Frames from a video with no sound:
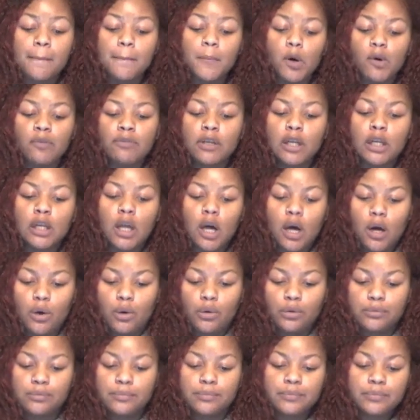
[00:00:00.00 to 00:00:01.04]
Moving
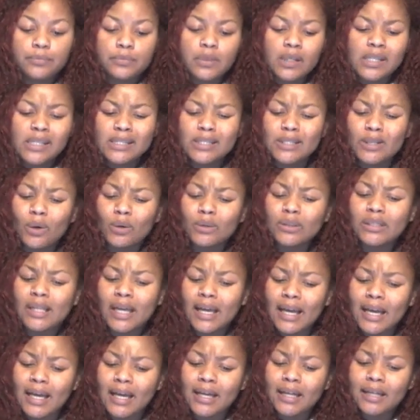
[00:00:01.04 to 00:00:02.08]
along. So
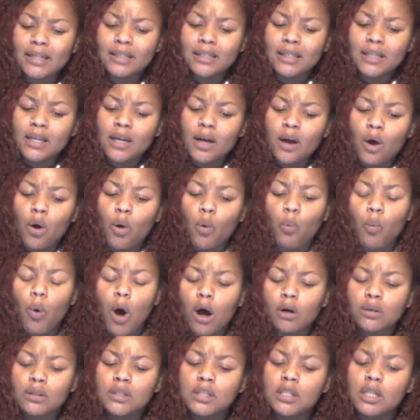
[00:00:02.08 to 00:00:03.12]
then
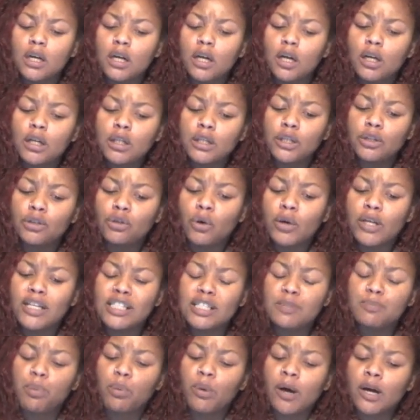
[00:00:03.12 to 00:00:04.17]
Walter,
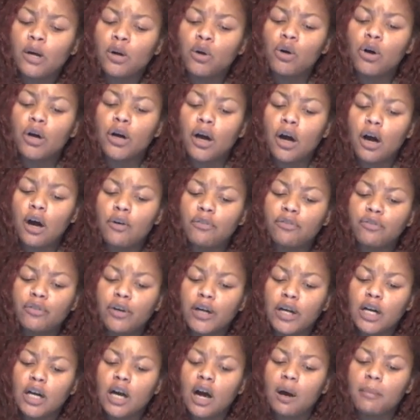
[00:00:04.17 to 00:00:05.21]
his preggo
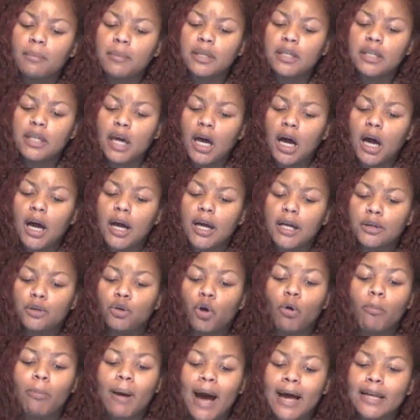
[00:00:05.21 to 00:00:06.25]
girlfriend come in there, and
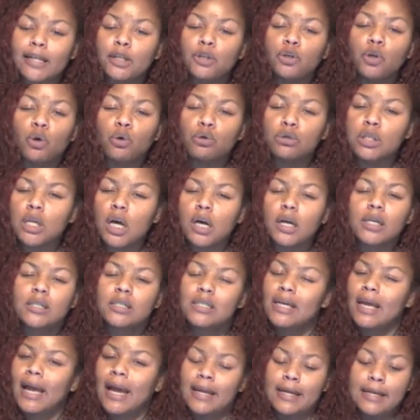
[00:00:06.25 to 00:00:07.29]
nobody knows her
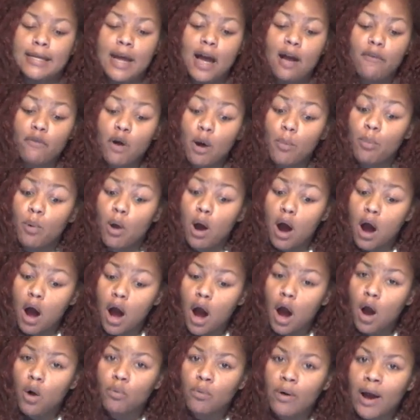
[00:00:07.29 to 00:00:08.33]
because he ain't never
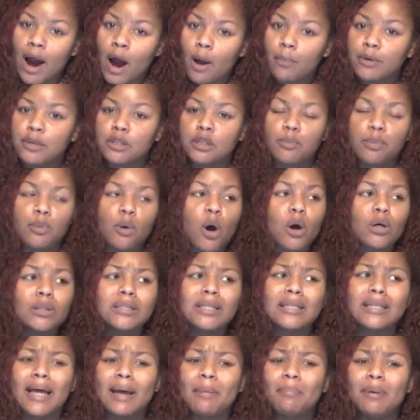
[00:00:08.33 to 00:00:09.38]
brought her around, but
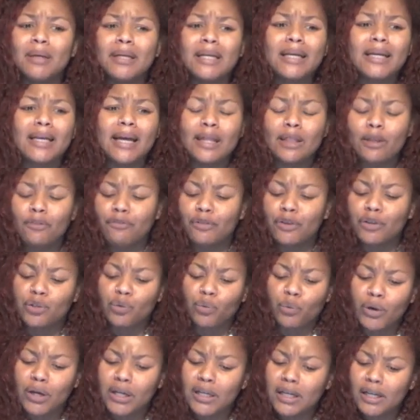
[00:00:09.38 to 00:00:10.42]
supposedly they've been together for
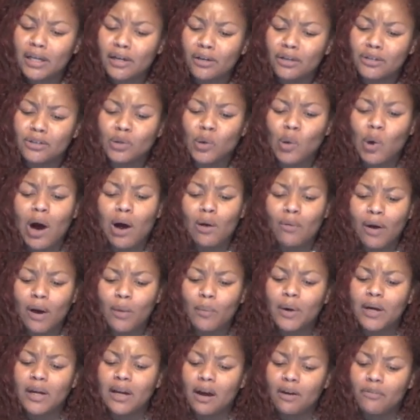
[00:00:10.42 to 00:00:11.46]
3 years, or
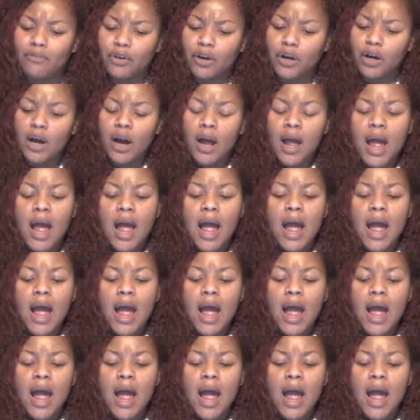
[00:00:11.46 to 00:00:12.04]
alright, whatever.